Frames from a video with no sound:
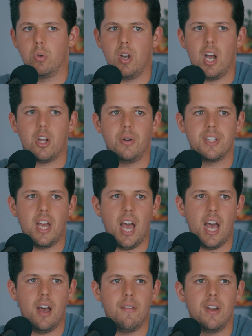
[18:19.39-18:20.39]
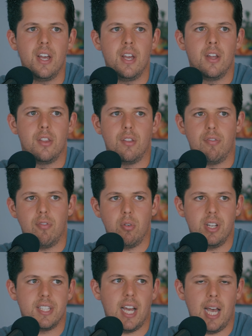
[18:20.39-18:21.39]
We're not going to have the
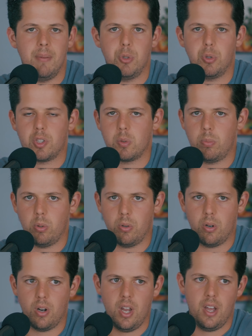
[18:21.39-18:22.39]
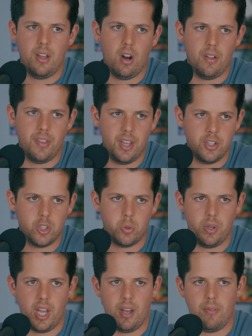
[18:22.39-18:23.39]
free time to explore the
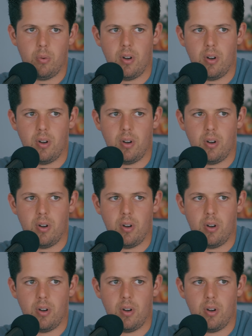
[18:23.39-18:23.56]
interests we have.